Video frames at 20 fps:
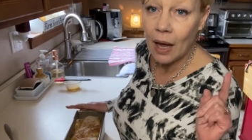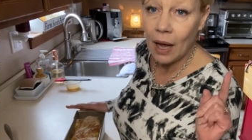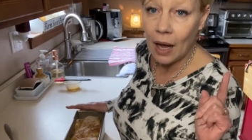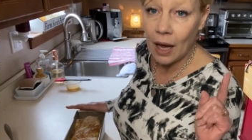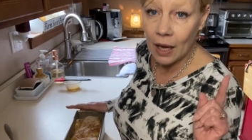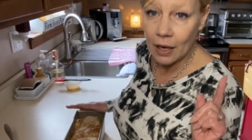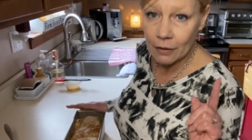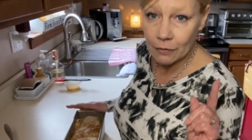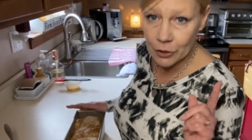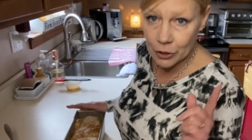
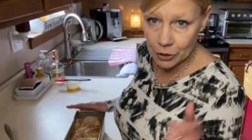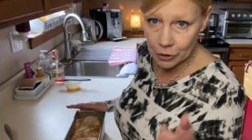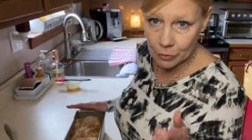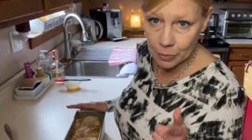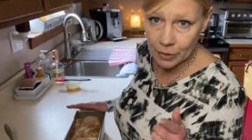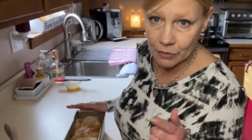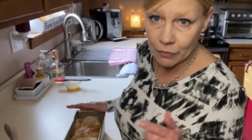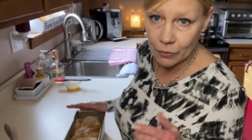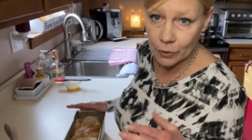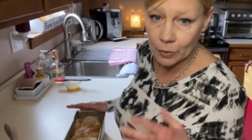I've shared
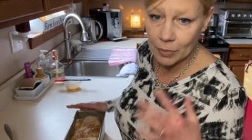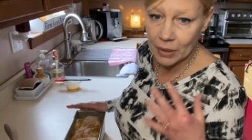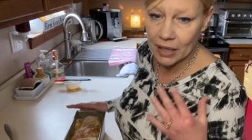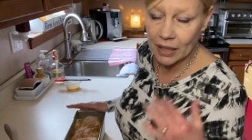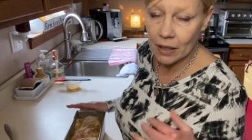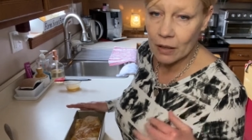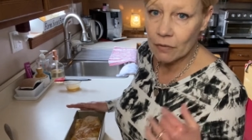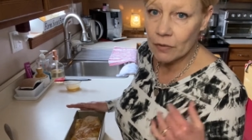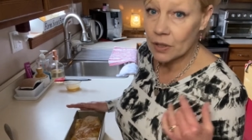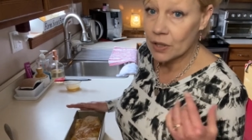before my
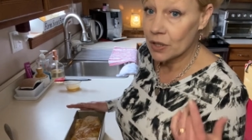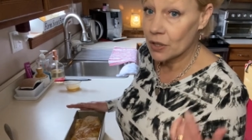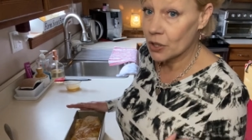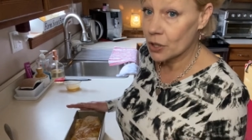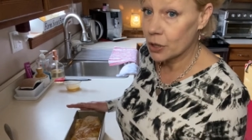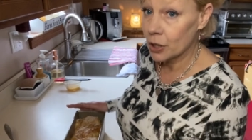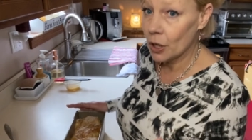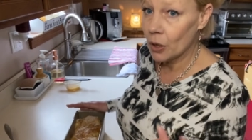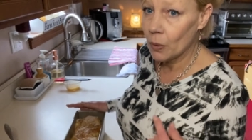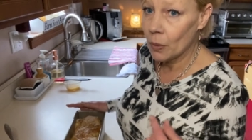oven is
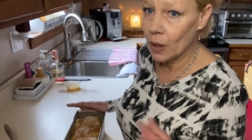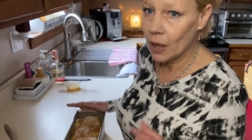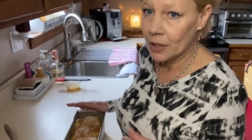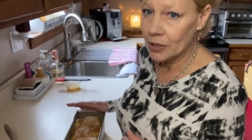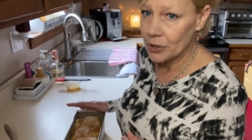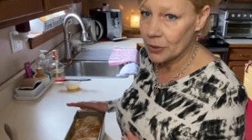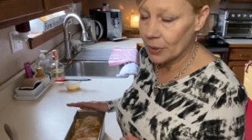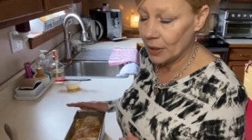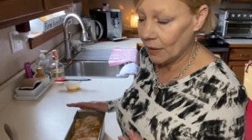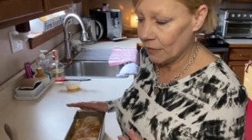slow. I
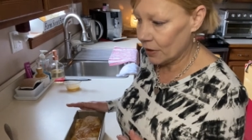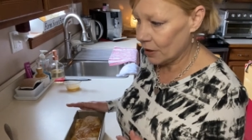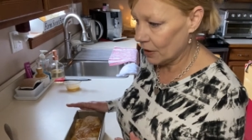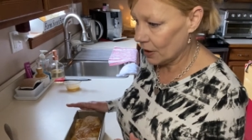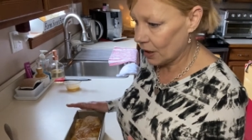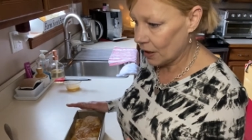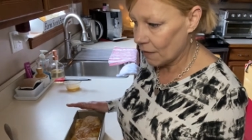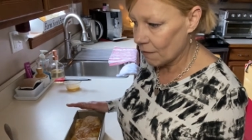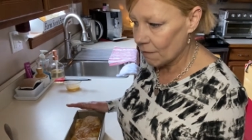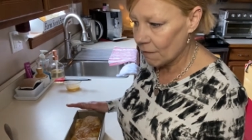do have it
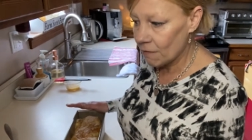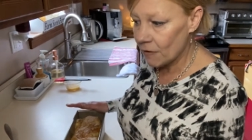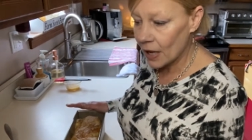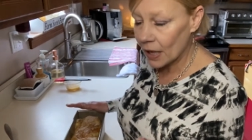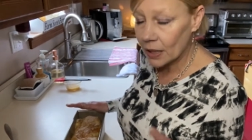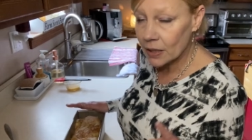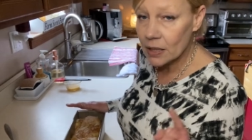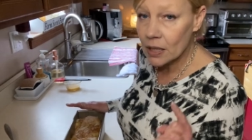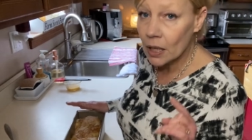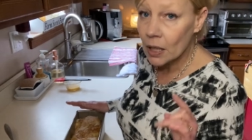on
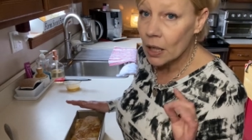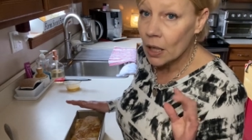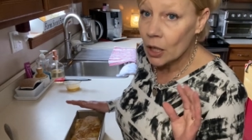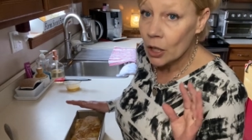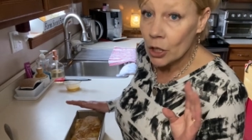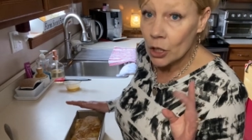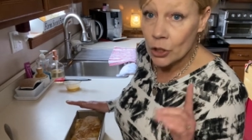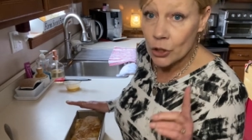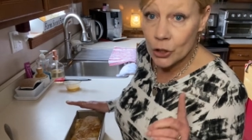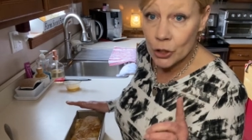convect.
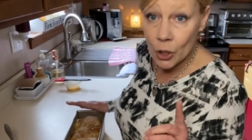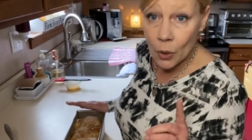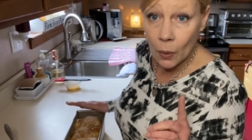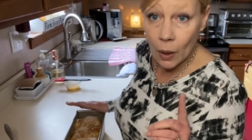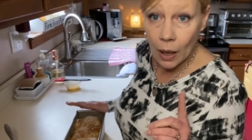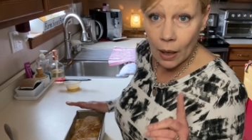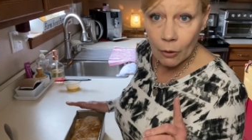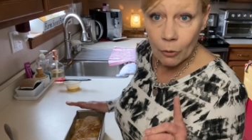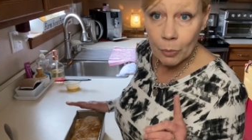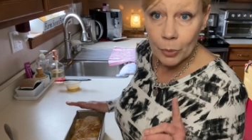So
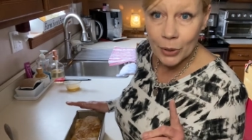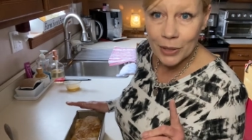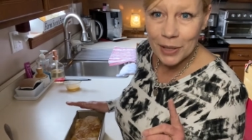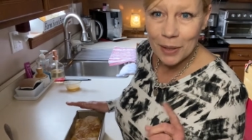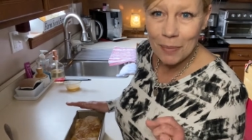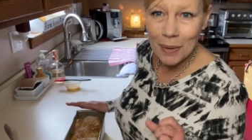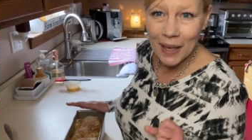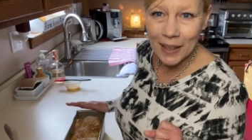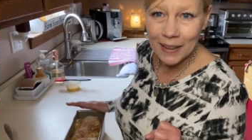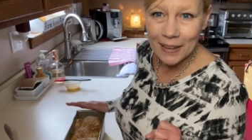I'll bring you
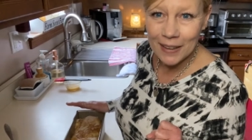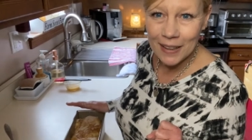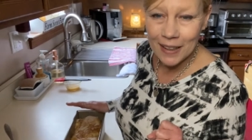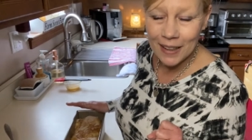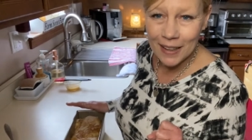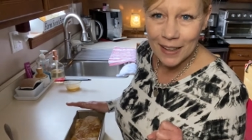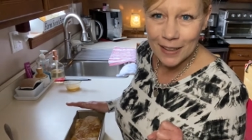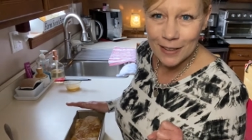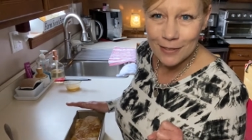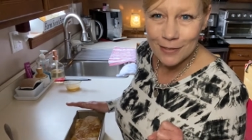back at the
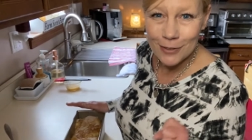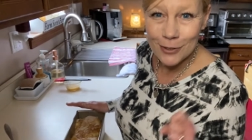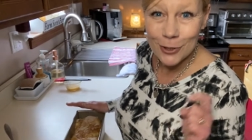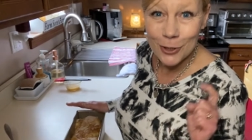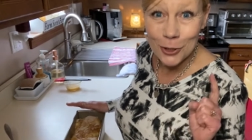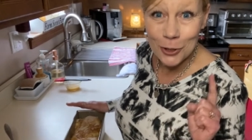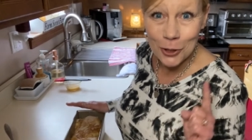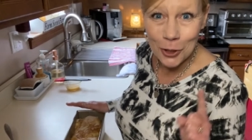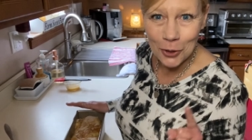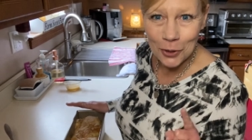end to
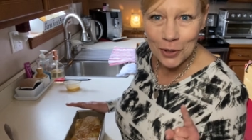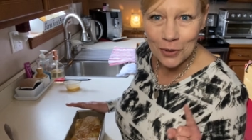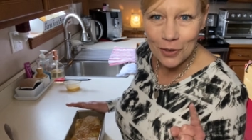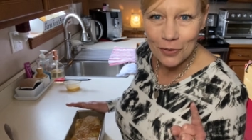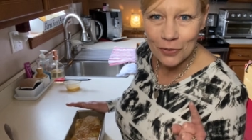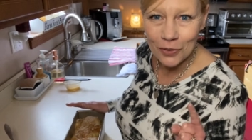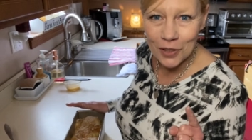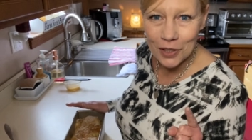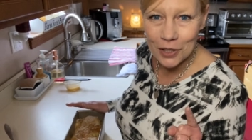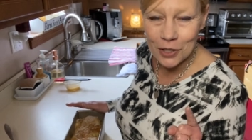show you the
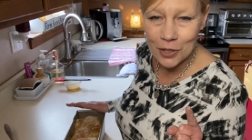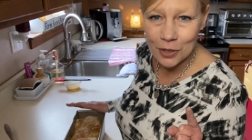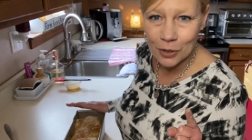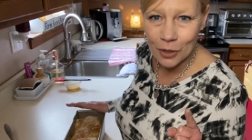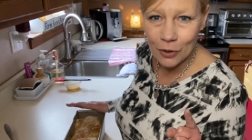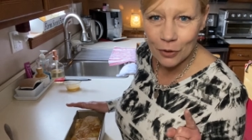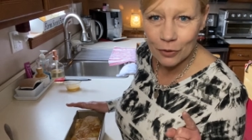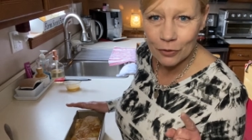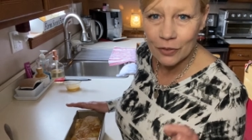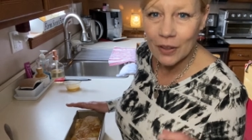finished
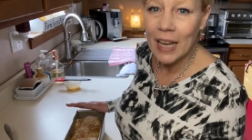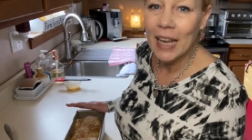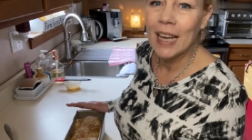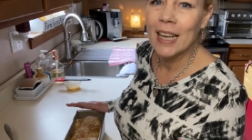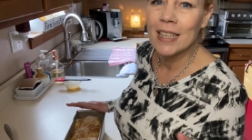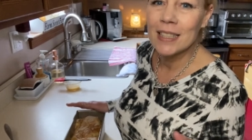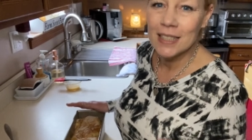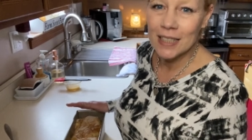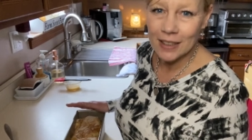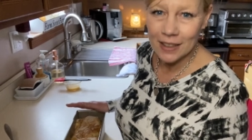loaf
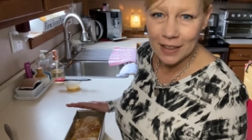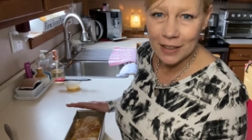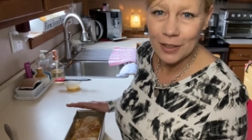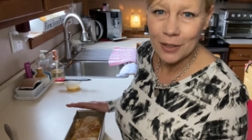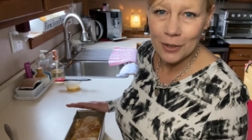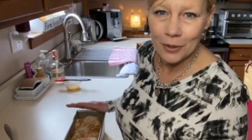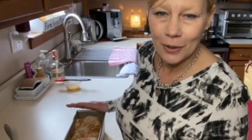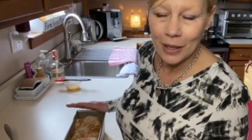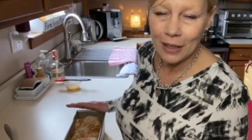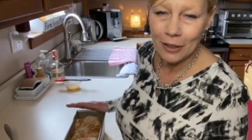and to let you
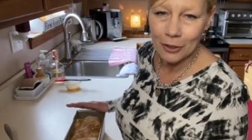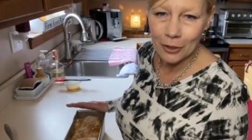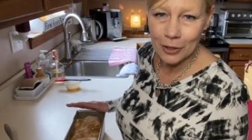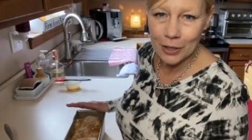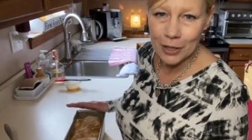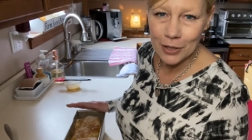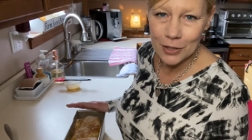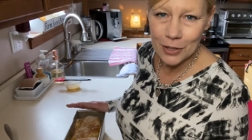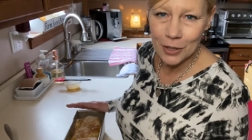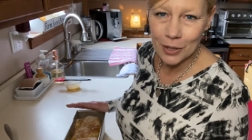know how long
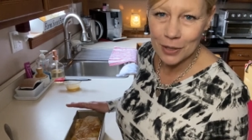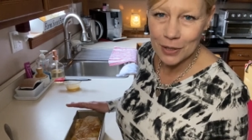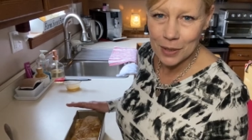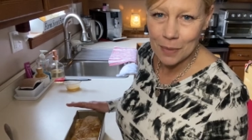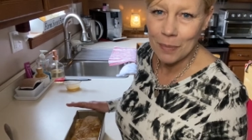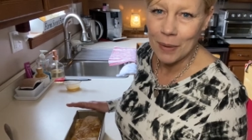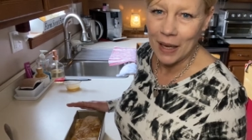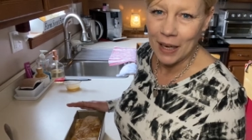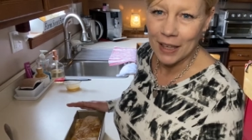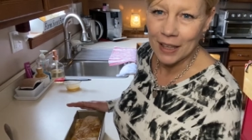it took to
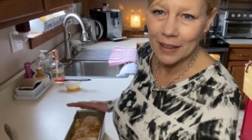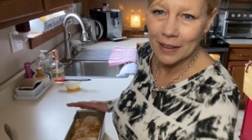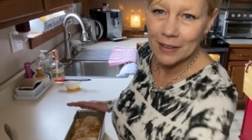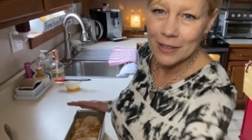bake.